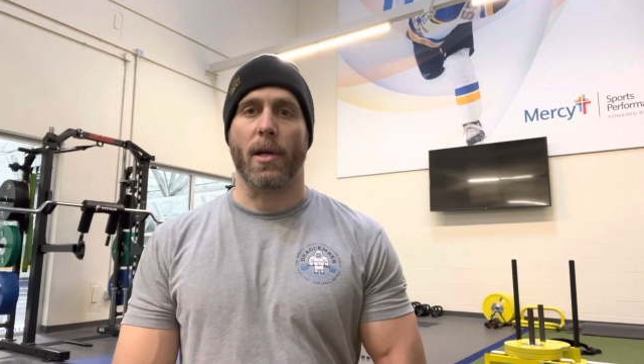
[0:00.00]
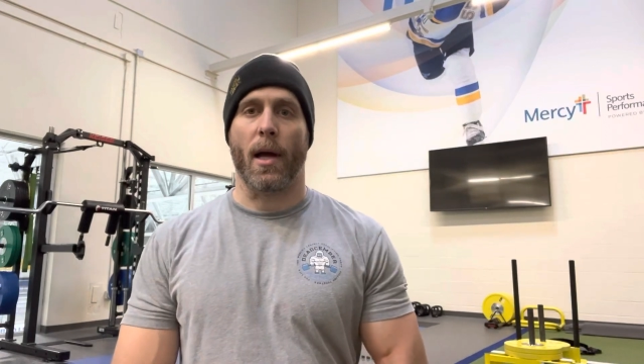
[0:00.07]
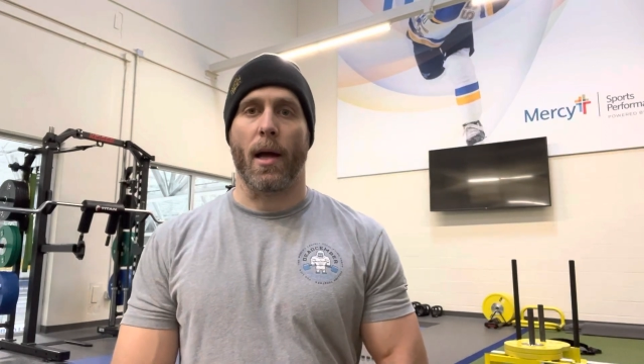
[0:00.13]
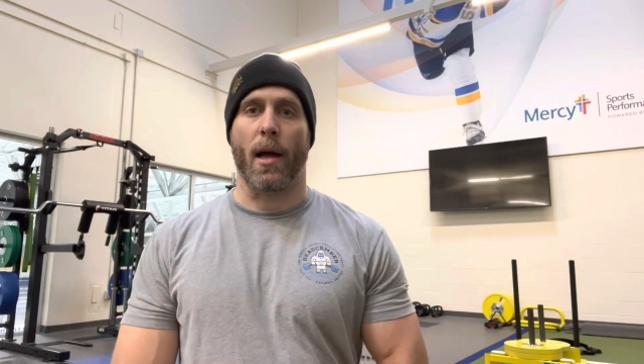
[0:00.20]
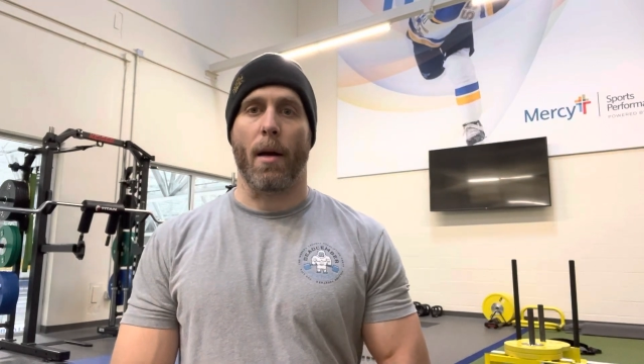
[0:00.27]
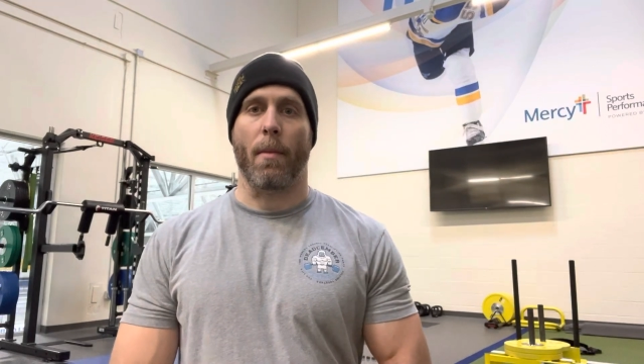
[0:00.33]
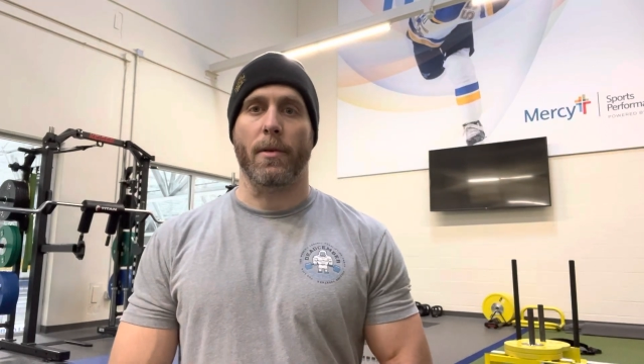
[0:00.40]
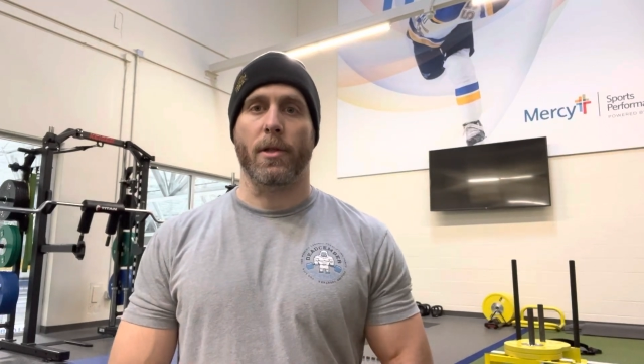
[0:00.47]

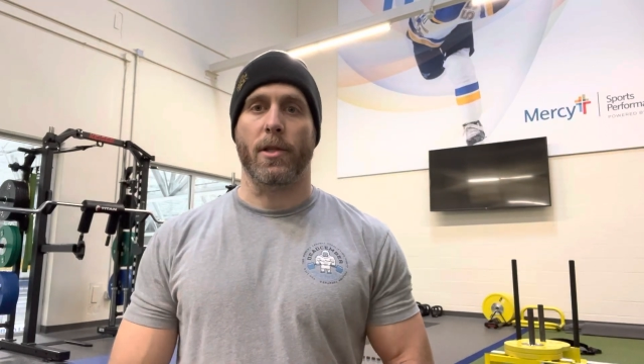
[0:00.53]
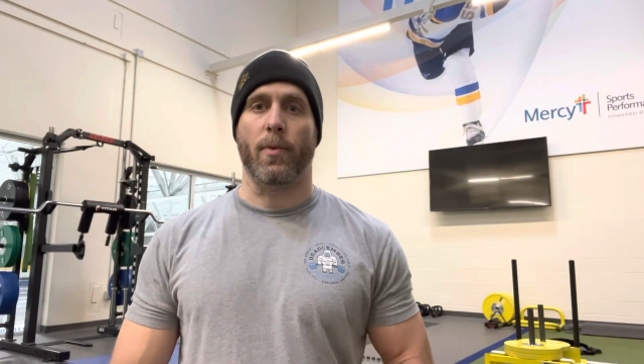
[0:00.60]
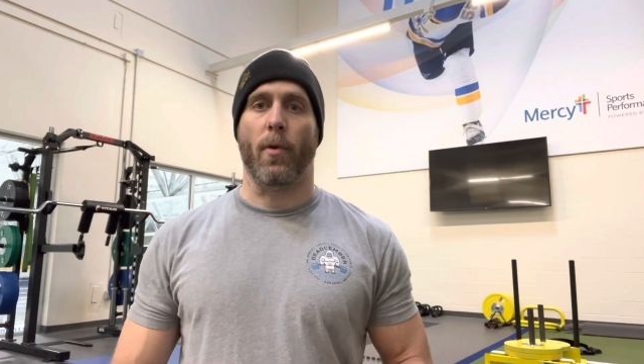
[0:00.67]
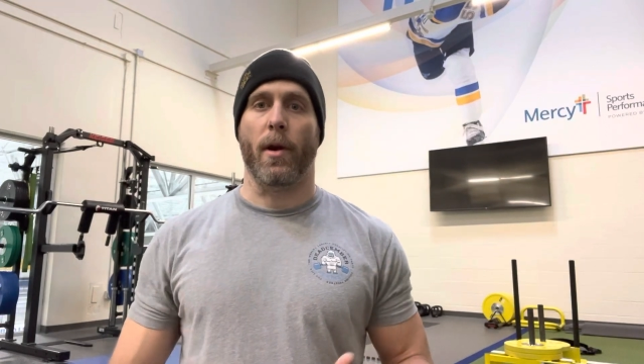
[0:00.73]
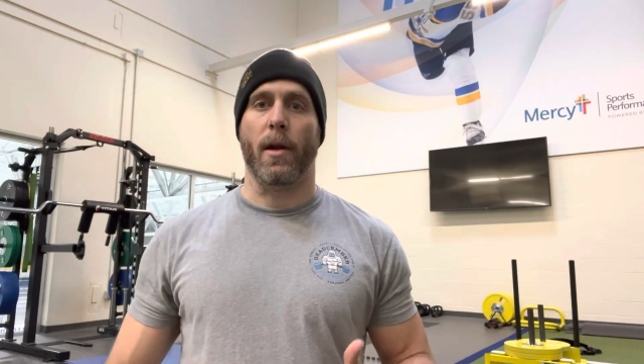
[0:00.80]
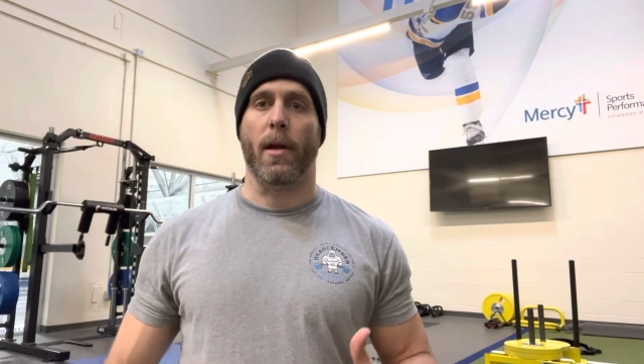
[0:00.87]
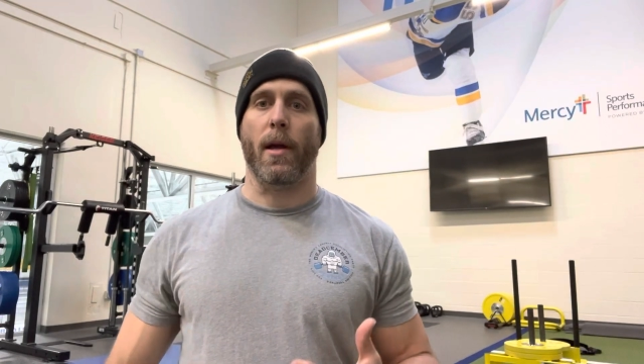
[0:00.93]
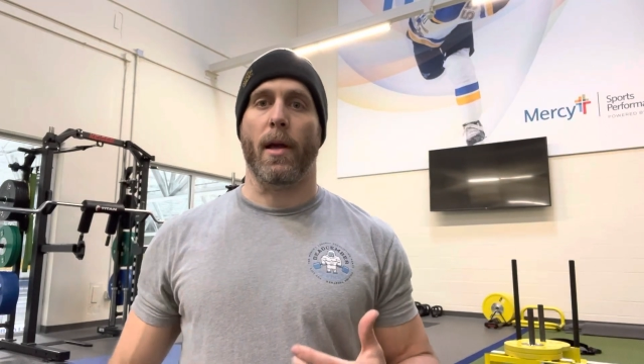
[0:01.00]
I just
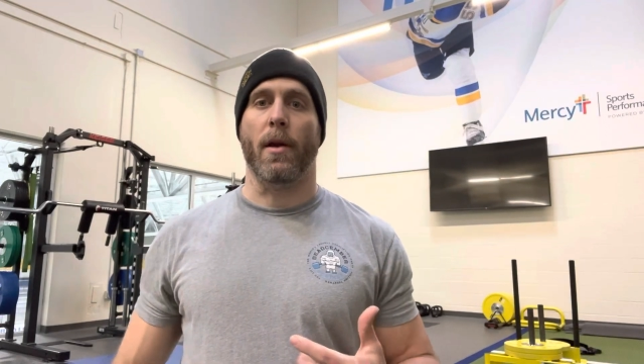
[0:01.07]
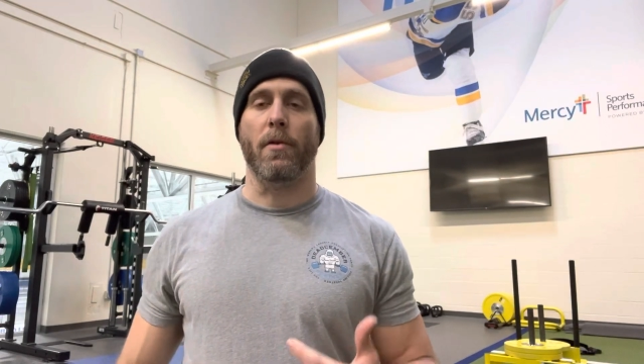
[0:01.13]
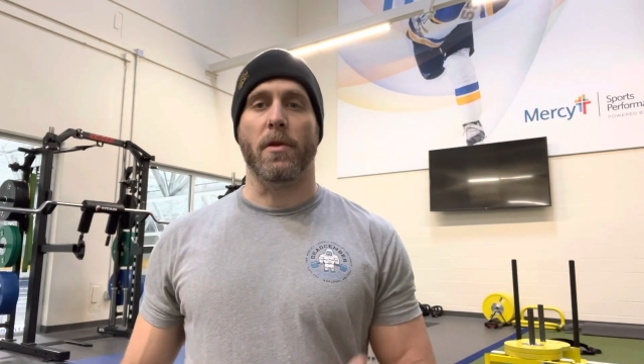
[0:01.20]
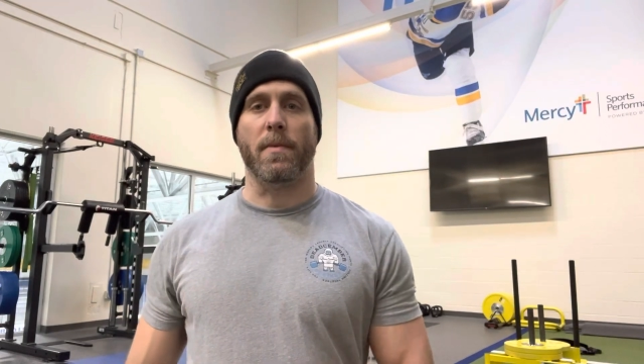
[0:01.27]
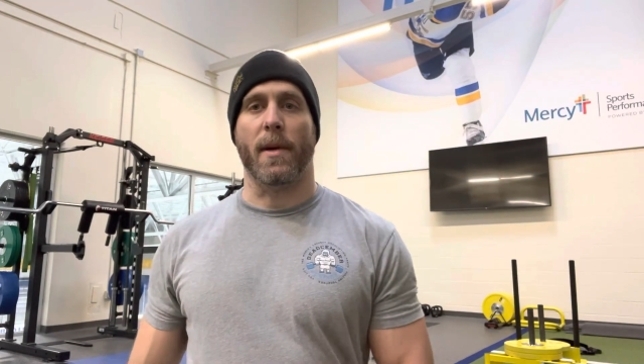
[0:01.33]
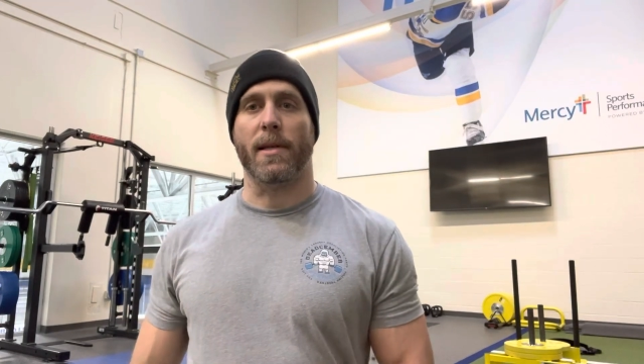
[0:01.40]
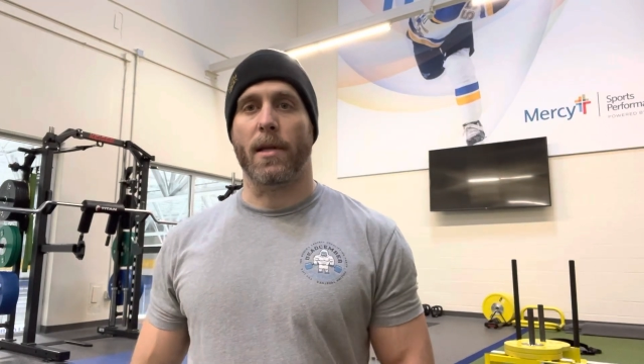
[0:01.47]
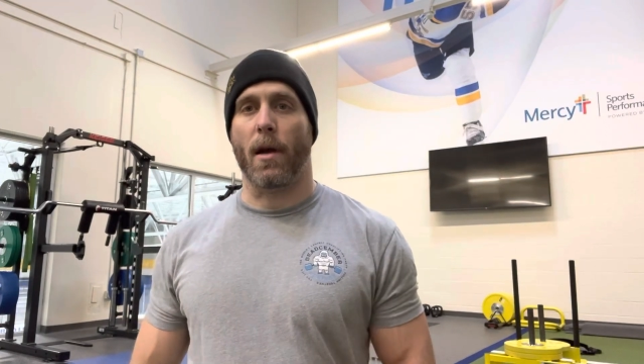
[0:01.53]
wanted to
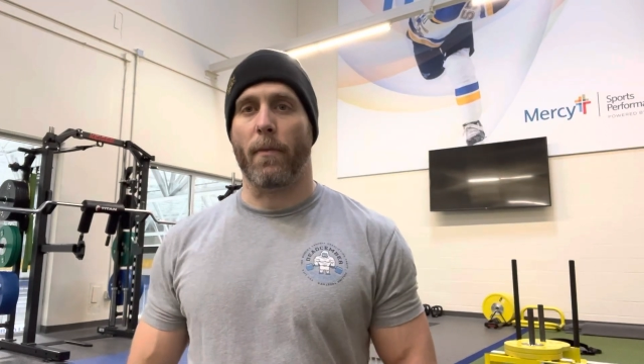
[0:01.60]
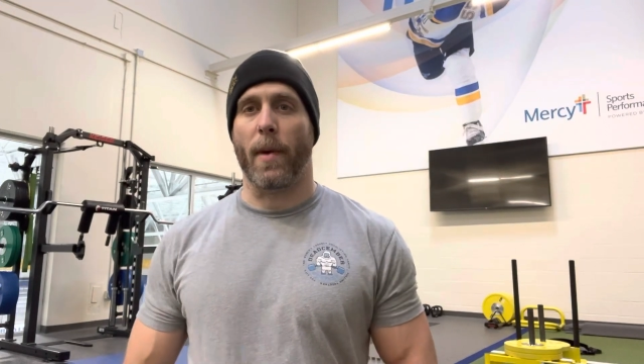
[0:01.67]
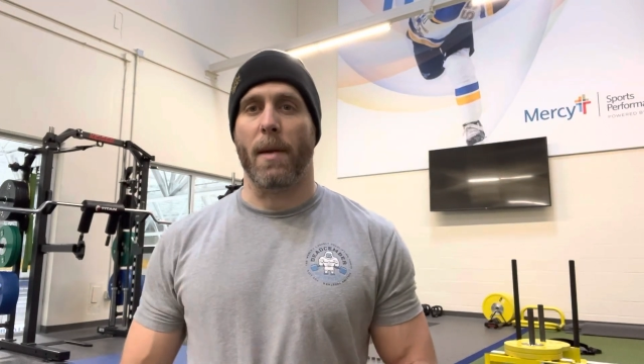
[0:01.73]
introduce myself.